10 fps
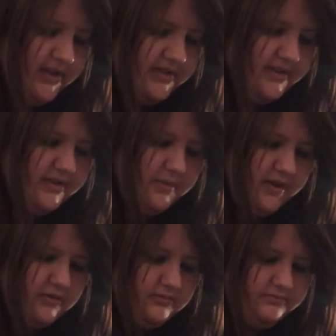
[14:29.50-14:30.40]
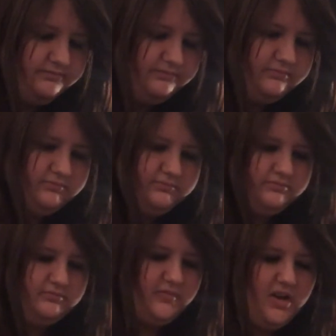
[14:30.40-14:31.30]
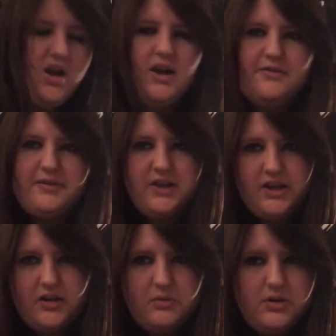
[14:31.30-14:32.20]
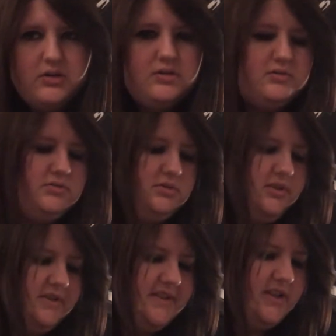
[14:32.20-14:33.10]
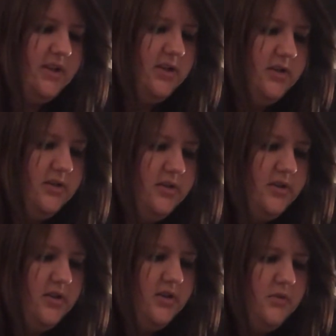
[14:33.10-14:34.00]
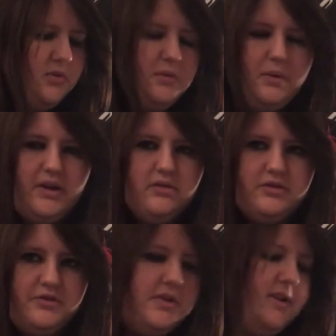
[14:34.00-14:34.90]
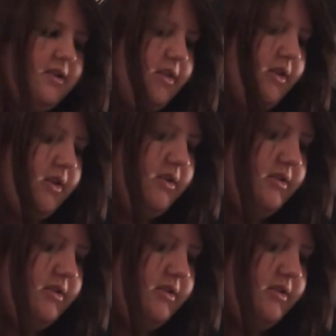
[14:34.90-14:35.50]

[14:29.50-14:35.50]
So there's about half an hour, I'd say, where we're not doing anything.